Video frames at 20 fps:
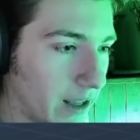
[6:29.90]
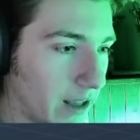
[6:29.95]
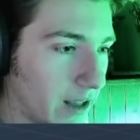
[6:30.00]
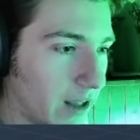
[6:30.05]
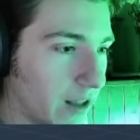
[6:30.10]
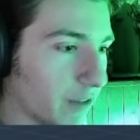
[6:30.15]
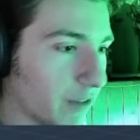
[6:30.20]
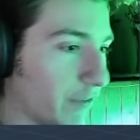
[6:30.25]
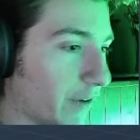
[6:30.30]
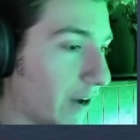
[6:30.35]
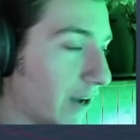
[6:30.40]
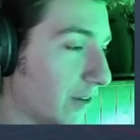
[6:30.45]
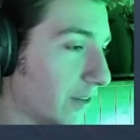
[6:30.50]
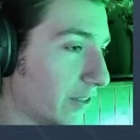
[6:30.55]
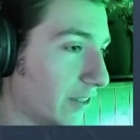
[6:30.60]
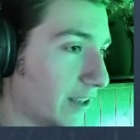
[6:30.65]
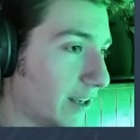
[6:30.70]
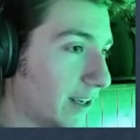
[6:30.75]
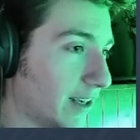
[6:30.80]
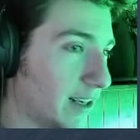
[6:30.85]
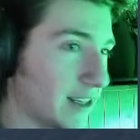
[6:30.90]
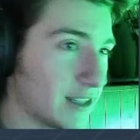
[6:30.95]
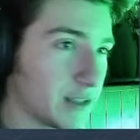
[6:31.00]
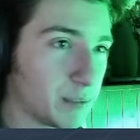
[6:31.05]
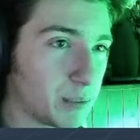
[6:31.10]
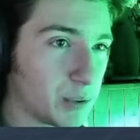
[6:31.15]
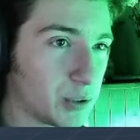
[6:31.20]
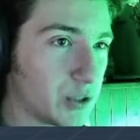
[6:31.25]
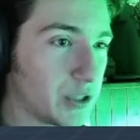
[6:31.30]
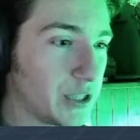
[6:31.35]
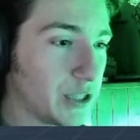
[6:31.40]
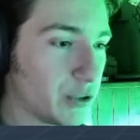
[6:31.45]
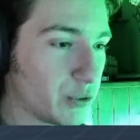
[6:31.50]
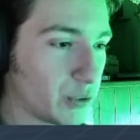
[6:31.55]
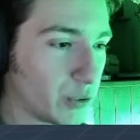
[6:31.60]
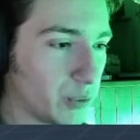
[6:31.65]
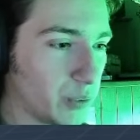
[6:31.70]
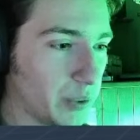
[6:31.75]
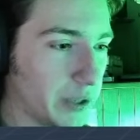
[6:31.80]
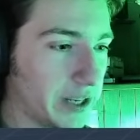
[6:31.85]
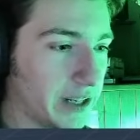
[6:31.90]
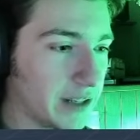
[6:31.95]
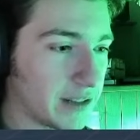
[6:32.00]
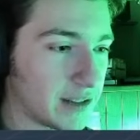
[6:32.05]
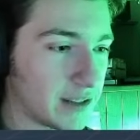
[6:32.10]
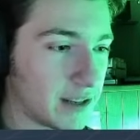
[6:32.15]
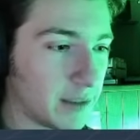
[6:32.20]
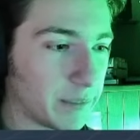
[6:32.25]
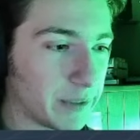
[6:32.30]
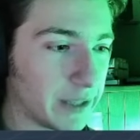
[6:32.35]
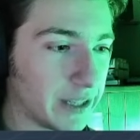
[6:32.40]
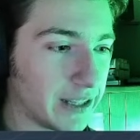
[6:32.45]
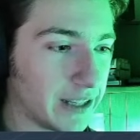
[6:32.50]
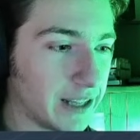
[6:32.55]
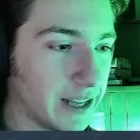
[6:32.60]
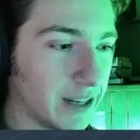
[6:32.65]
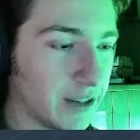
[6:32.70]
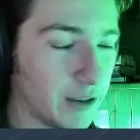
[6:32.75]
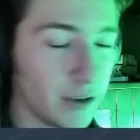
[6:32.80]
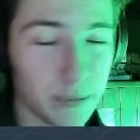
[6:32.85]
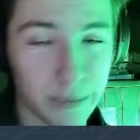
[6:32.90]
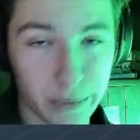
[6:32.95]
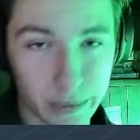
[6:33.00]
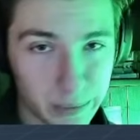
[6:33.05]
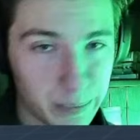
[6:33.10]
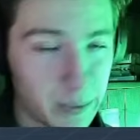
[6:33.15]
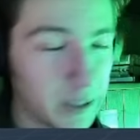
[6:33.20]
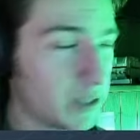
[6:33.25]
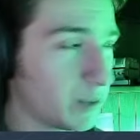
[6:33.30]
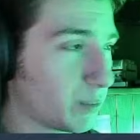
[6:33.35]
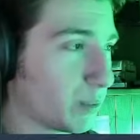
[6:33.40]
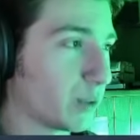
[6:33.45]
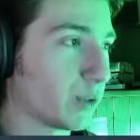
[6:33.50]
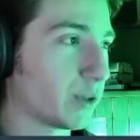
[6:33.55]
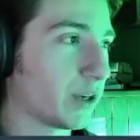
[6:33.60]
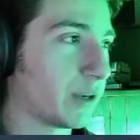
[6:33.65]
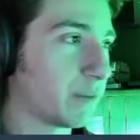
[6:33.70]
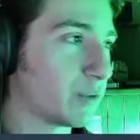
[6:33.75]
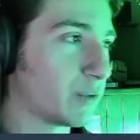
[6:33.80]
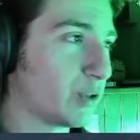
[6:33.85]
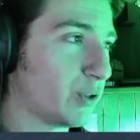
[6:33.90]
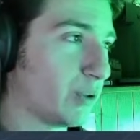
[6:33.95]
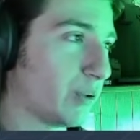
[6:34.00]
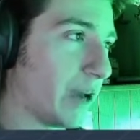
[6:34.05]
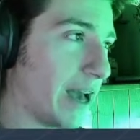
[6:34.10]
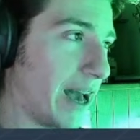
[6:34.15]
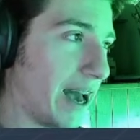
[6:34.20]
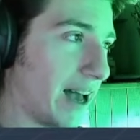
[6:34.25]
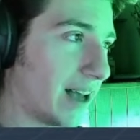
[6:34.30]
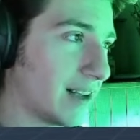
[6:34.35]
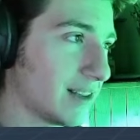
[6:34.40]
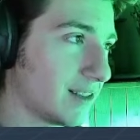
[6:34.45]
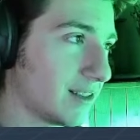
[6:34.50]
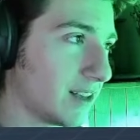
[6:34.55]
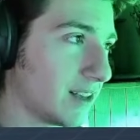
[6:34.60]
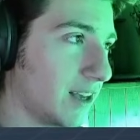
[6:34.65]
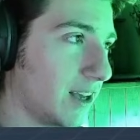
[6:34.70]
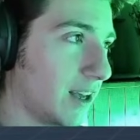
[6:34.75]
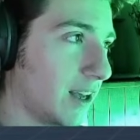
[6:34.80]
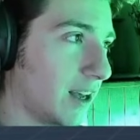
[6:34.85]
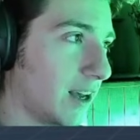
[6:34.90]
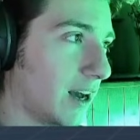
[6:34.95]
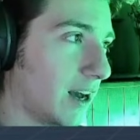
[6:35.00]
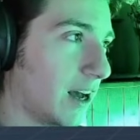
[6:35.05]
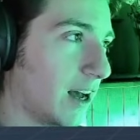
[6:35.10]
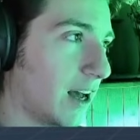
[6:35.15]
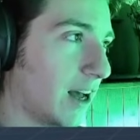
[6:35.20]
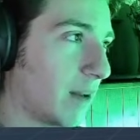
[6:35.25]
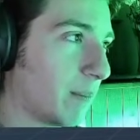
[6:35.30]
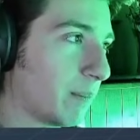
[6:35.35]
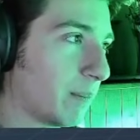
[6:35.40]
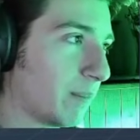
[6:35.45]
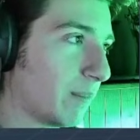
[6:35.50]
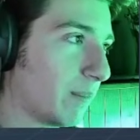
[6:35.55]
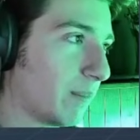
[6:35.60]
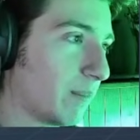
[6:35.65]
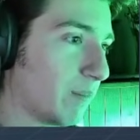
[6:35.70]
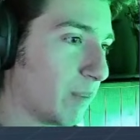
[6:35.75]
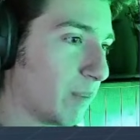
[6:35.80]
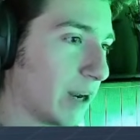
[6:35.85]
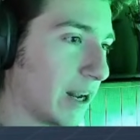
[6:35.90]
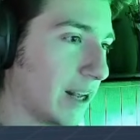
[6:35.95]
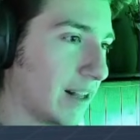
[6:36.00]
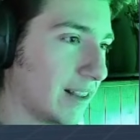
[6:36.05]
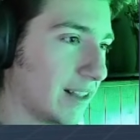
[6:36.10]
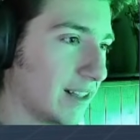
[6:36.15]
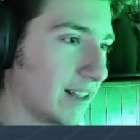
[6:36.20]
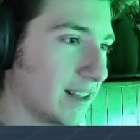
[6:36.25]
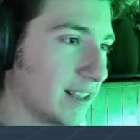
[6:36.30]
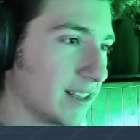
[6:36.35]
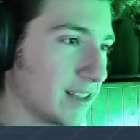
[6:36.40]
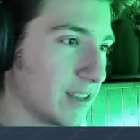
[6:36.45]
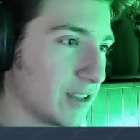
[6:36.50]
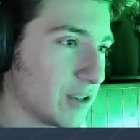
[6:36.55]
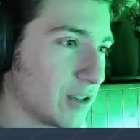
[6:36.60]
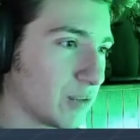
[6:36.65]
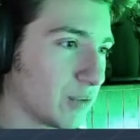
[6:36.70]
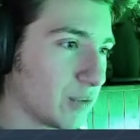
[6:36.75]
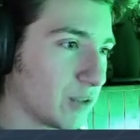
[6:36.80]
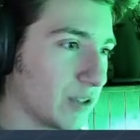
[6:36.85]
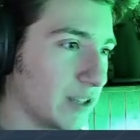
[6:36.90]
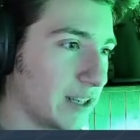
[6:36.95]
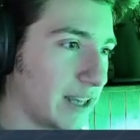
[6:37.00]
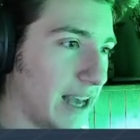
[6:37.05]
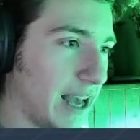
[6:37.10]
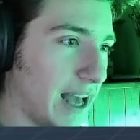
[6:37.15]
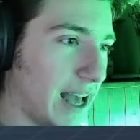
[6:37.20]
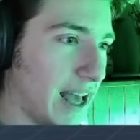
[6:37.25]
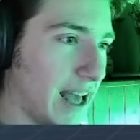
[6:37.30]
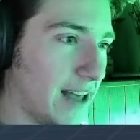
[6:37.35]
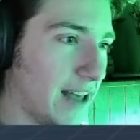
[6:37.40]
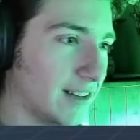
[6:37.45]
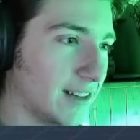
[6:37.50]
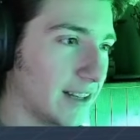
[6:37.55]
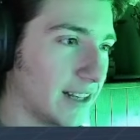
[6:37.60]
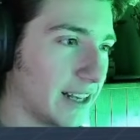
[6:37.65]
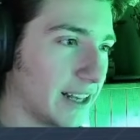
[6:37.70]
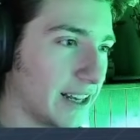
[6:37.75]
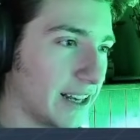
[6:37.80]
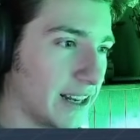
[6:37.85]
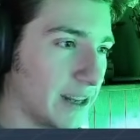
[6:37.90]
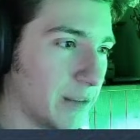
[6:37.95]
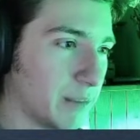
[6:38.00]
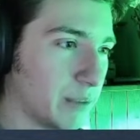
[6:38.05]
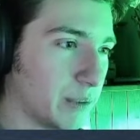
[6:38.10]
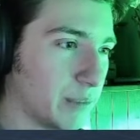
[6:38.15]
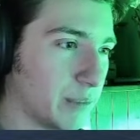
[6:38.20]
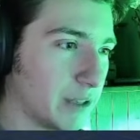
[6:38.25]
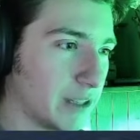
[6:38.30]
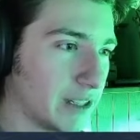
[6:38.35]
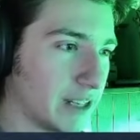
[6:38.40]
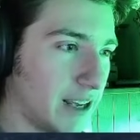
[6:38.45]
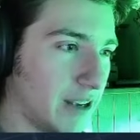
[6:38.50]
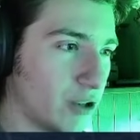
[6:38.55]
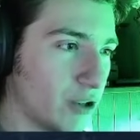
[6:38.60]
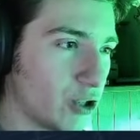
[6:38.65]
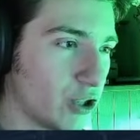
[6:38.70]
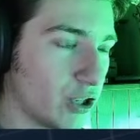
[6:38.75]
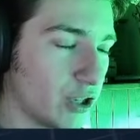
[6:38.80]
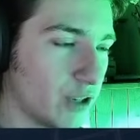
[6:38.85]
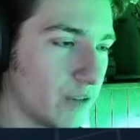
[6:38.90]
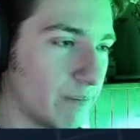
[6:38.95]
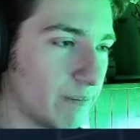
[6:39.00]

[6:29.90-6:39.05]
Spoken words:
The final thing is procedural wings, something that Kerbal Space Program 2 has. But I think this is a really elegant implementation.